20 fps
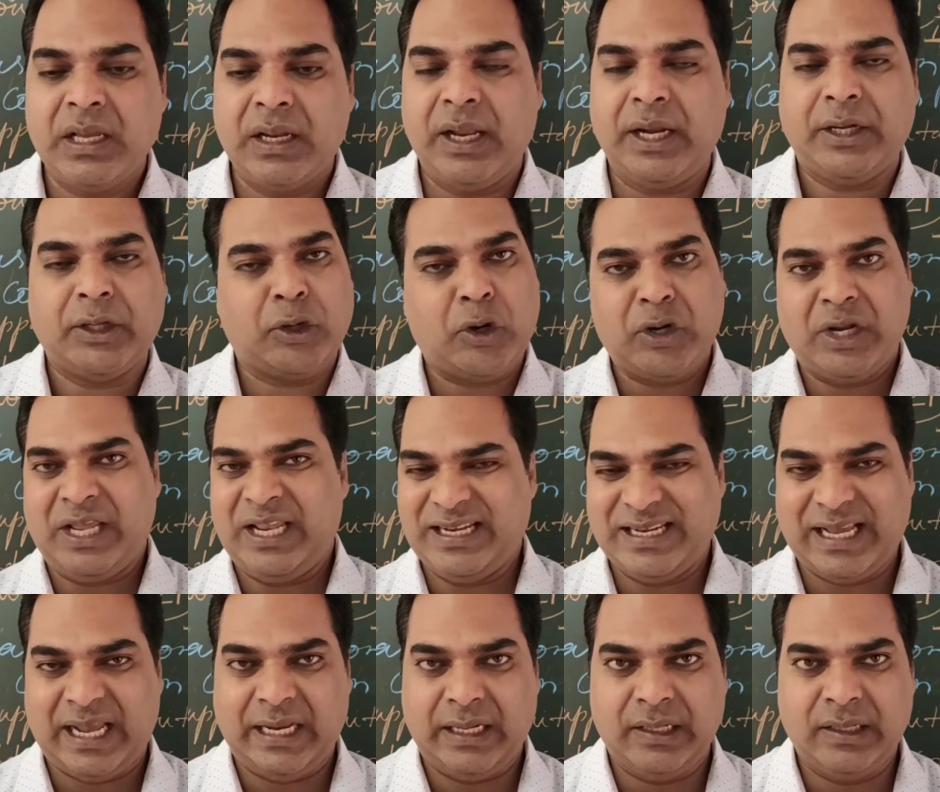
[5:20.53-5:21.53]
later on he
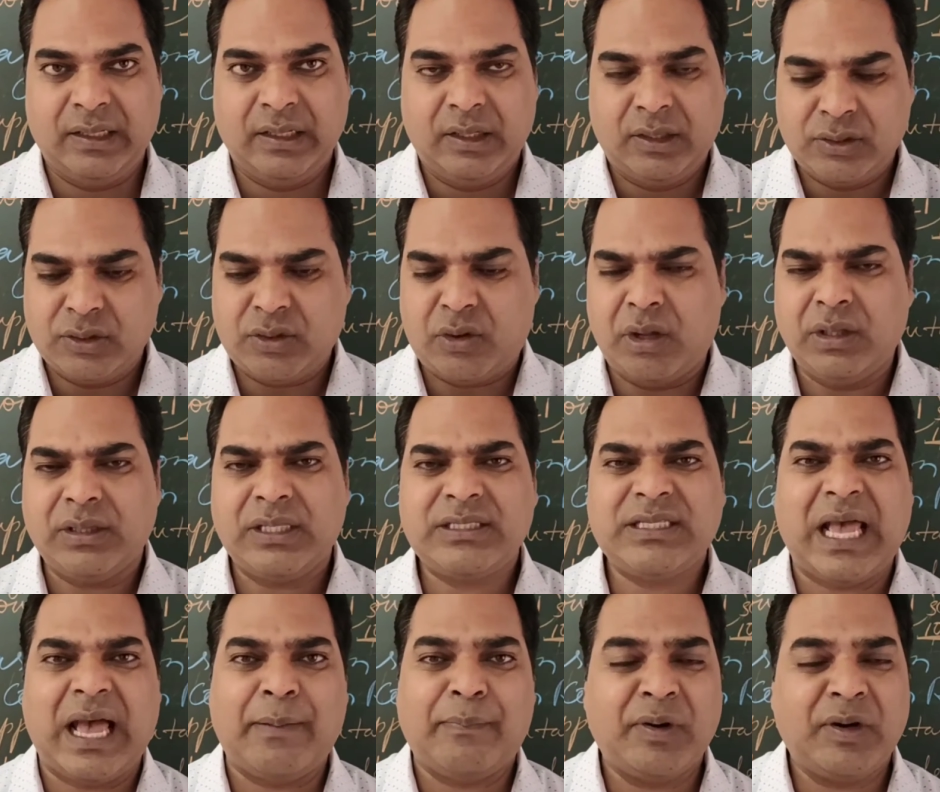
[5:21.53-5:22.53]
died. So all
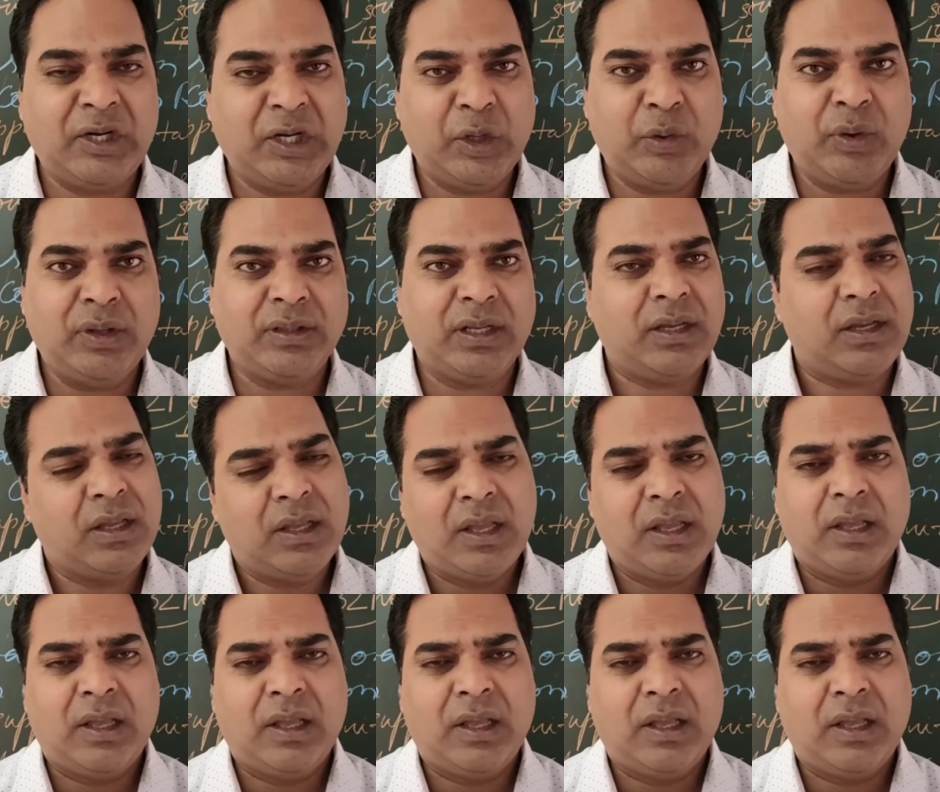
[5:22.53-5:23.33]
this happened during the